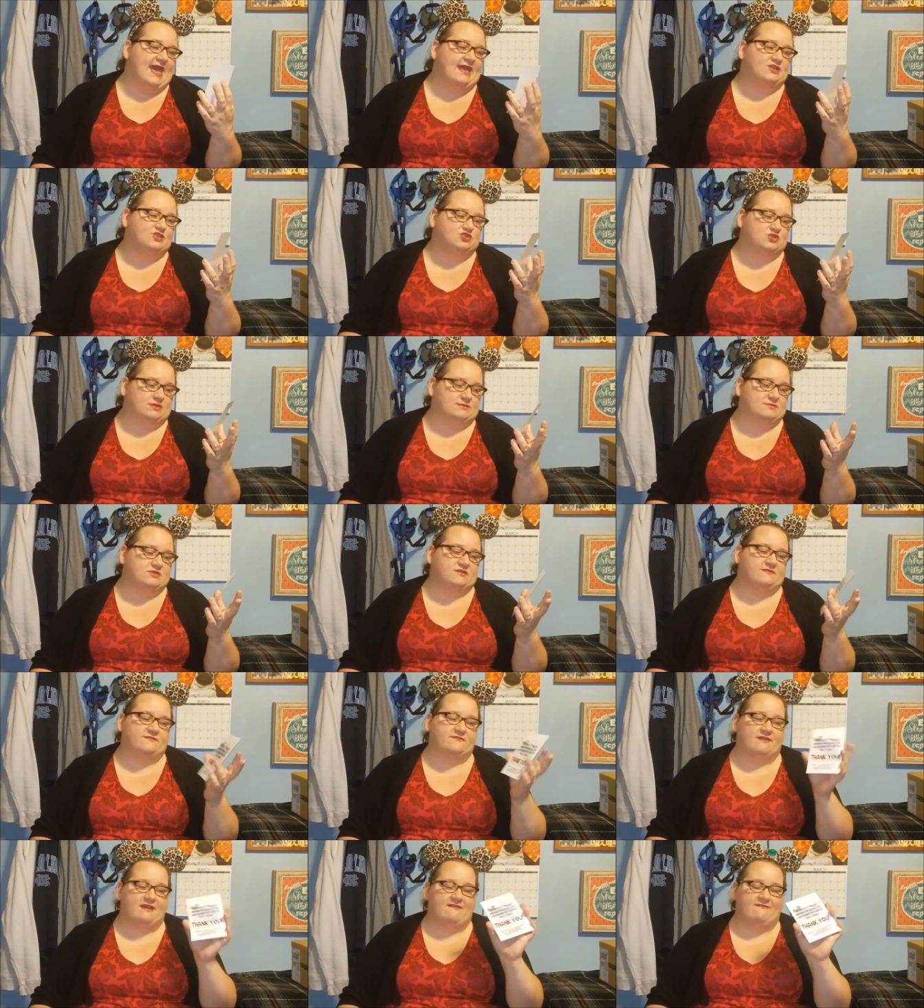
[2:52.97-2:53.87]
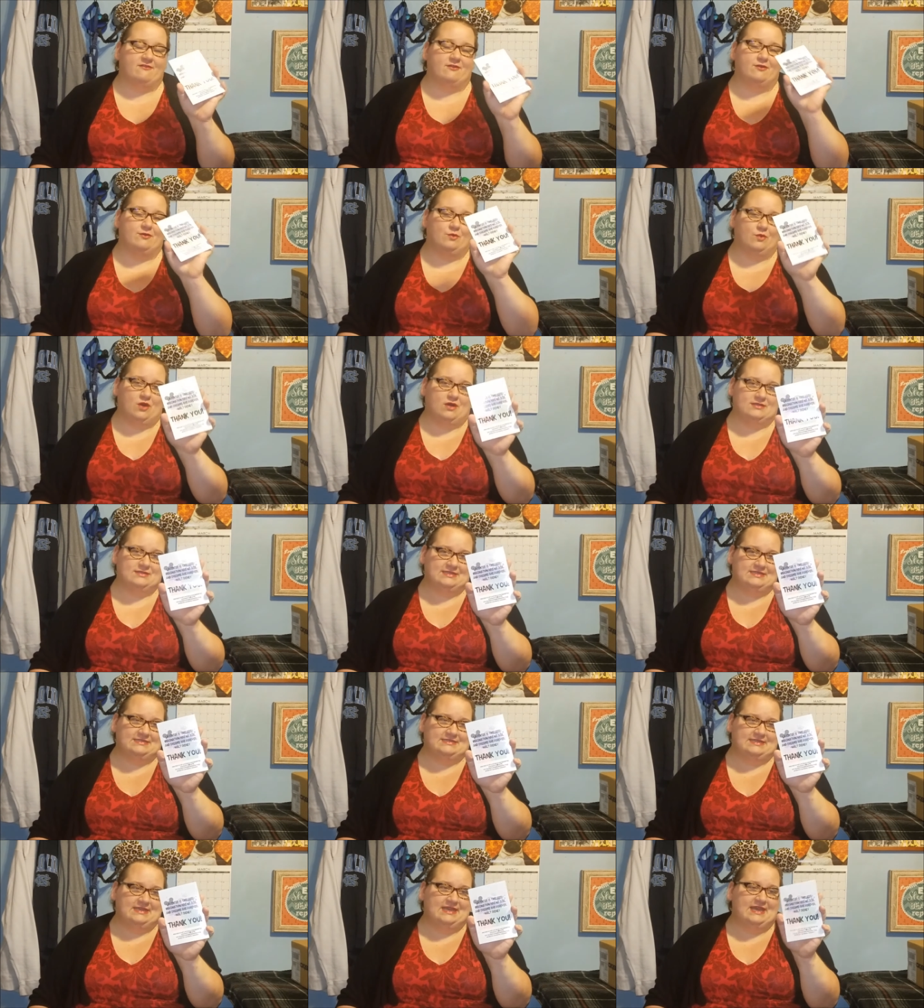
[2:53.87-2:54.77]
and dreams are forever." Walt
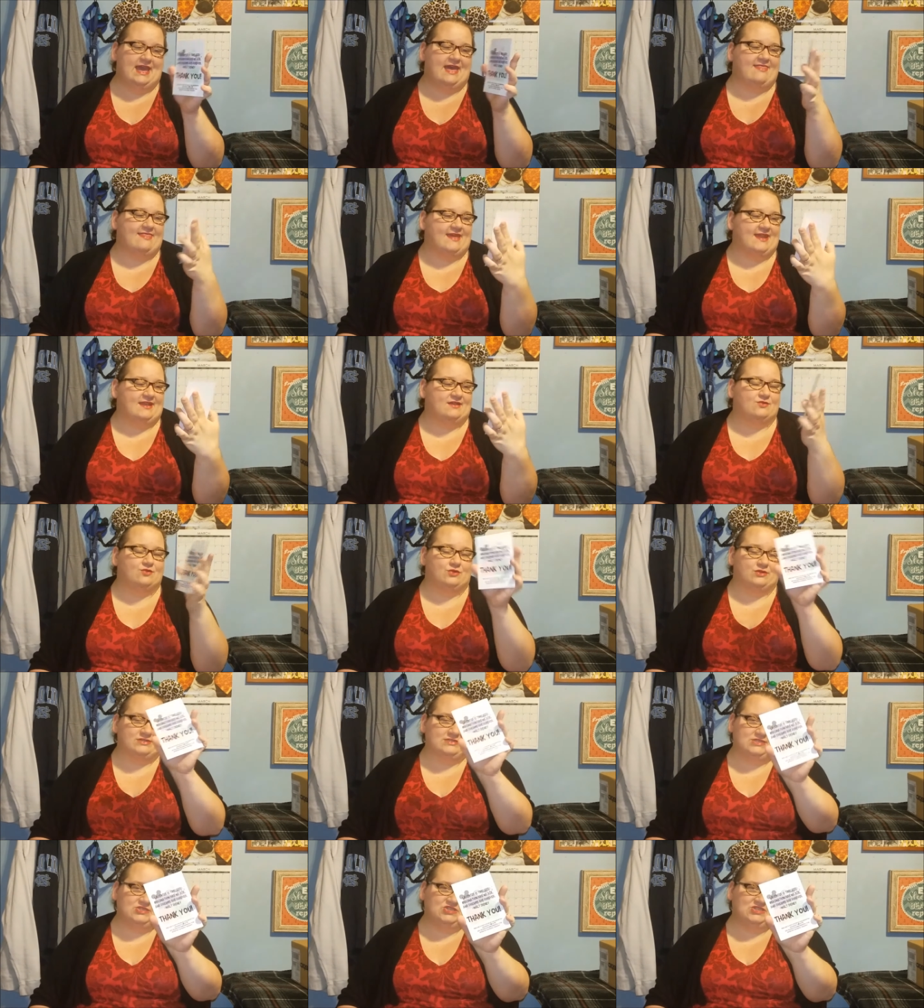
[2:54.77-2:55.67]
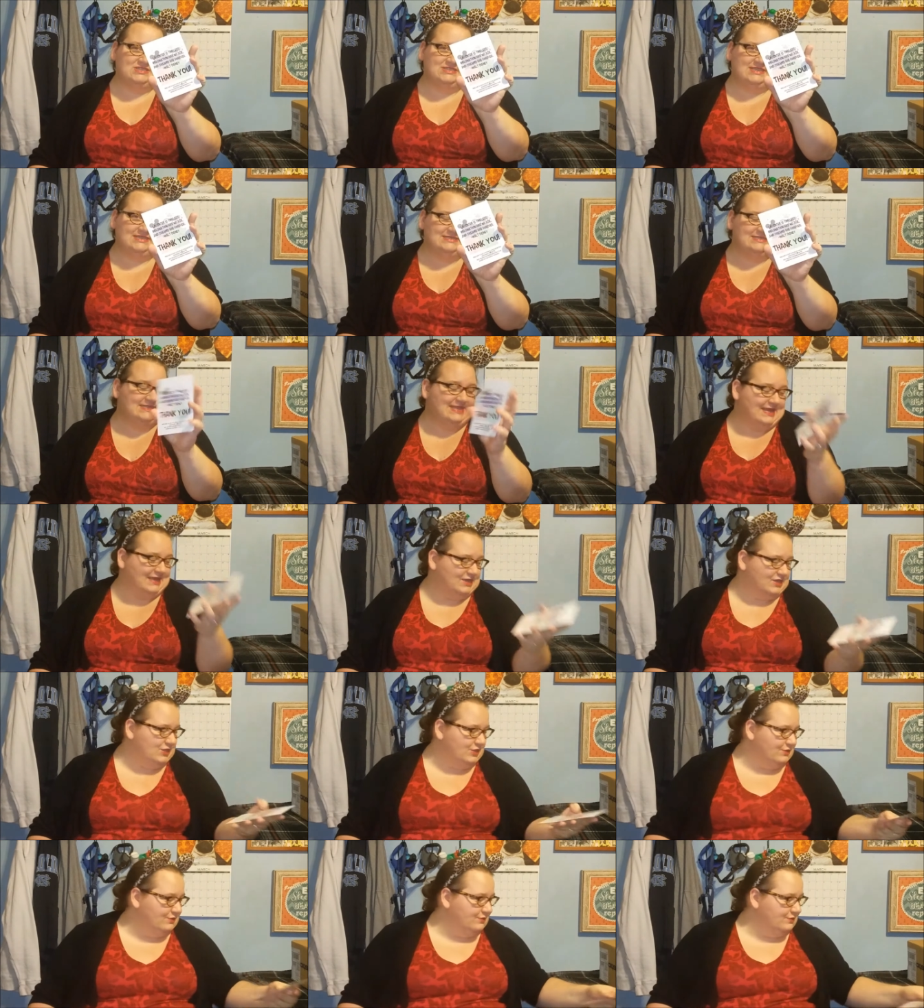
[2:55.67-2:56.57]
Disney, and then of course it just says,
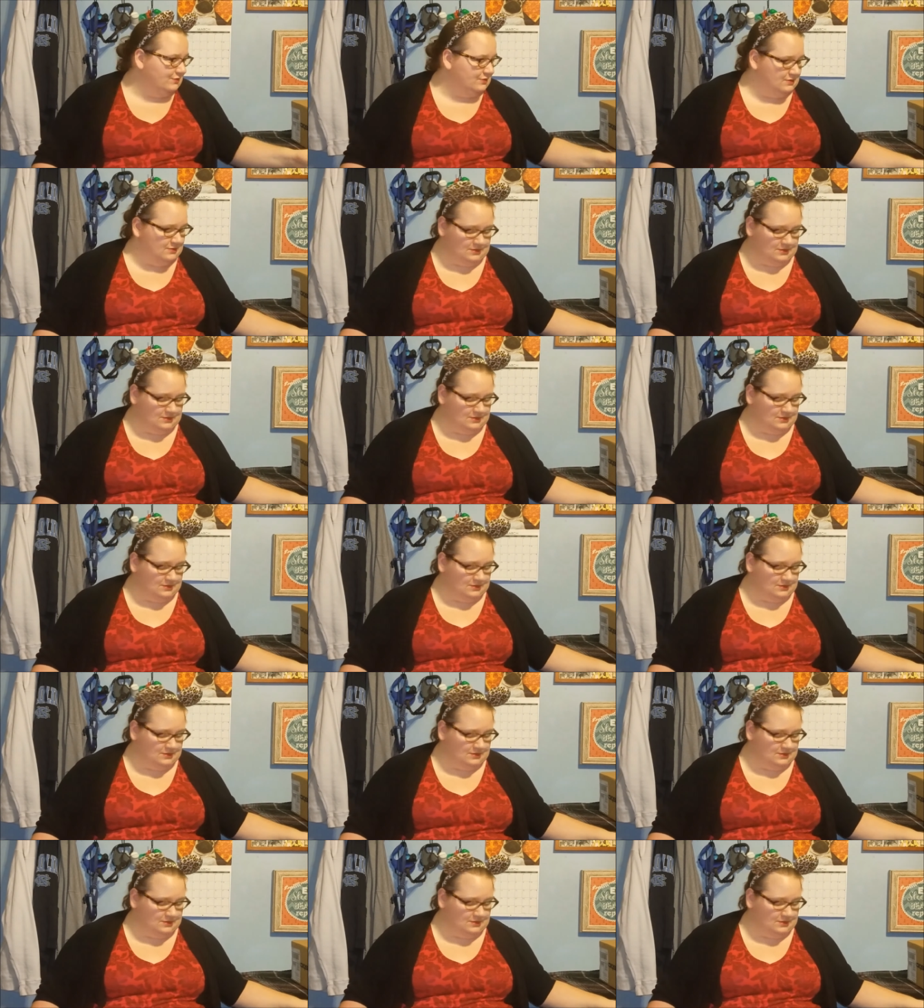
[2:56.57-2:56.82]
"Thank you."